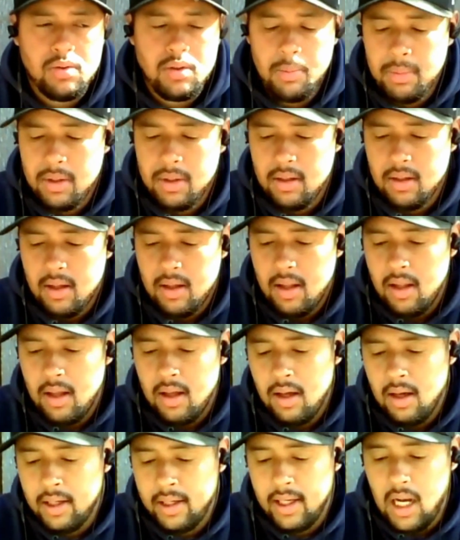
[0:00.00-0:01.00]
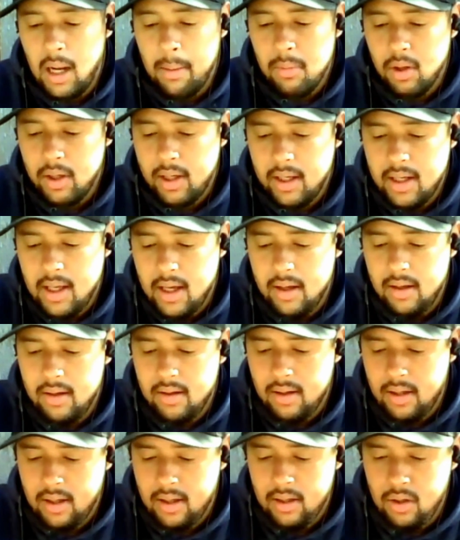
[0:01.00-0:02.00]
I mean, again, I'm looking at
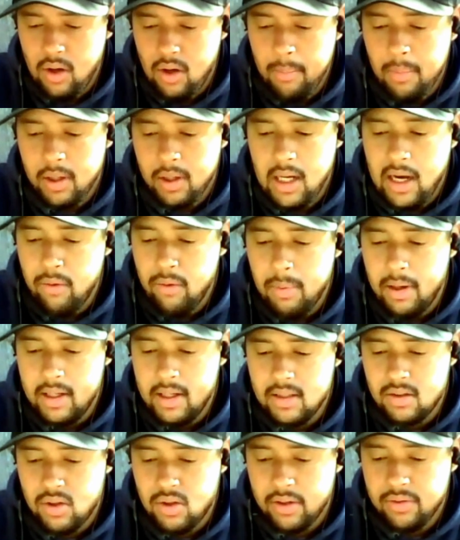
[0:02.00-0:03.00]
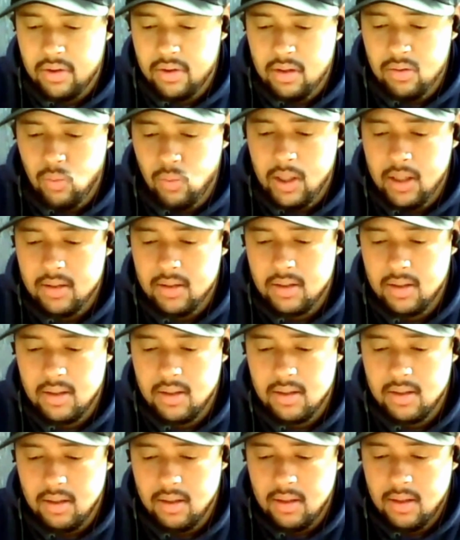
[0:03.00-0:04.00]
everybody's strengths and
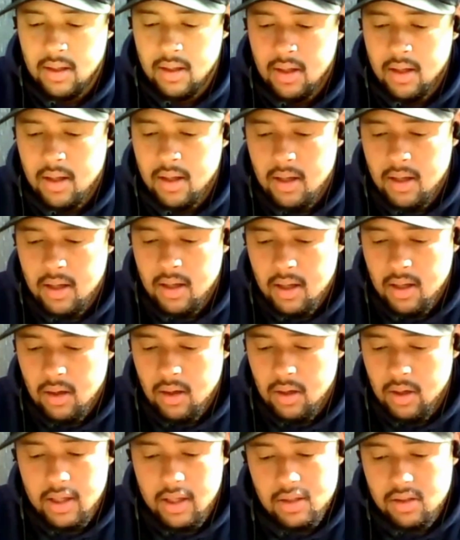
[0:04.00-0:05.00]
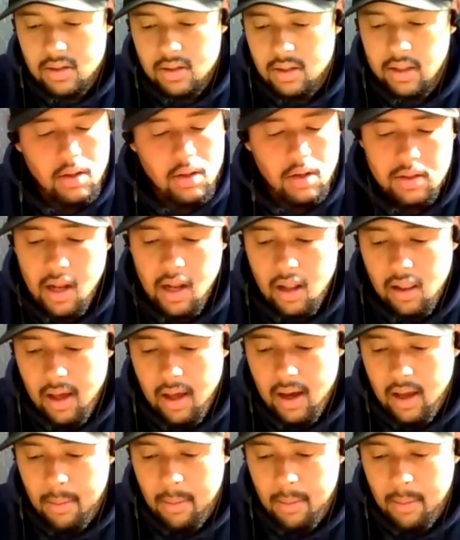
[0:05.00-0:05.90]
weaknesses, and there's not a lot.